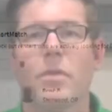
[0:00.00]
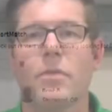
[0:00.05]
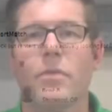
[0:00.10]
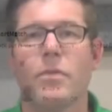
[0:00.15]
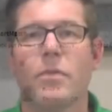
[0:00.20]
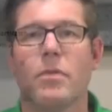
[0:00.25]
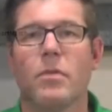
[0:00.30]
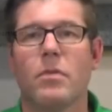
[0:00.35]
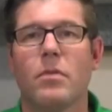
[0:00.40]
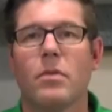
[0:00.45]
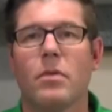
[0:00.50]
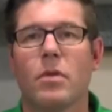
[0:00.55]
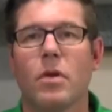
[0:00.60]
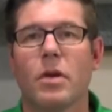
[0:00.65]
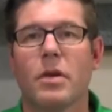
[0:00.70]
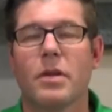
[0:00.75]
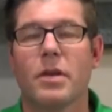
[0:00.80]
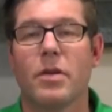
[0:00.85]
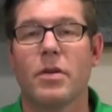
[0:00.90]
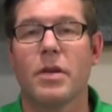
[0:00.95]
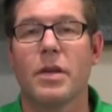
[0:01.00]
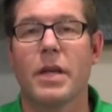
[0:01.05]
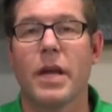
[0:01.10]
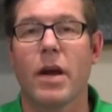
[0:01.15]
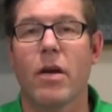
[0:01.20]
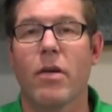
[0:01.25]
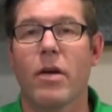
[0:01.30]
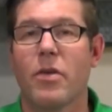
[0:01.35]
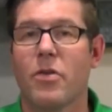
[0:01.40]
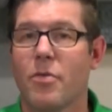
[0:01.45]
have looked that are in the
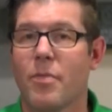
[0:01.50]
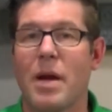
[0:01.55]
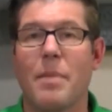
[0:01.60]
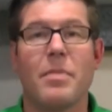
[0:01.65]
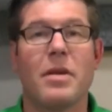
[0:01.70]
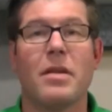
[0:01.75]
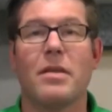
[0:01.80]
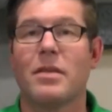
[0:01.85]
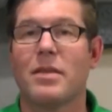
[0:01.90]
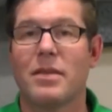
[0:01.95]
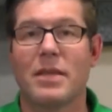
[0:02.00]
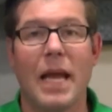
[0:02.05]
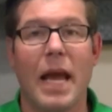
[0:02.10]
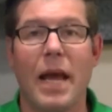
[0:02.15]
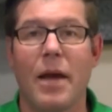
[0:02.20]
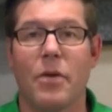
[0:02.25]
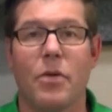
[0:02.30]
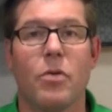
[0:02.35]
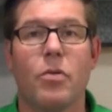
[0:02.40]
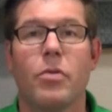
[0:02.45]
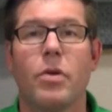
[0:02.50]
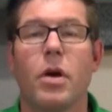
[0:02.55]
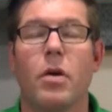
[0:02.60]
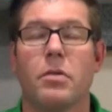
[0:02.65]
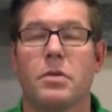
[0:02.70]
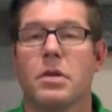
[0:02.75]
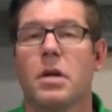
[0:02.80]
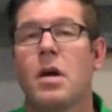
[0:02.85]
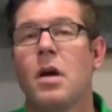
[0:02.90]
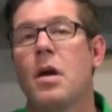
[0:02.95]
area. There might be ten. Who knows?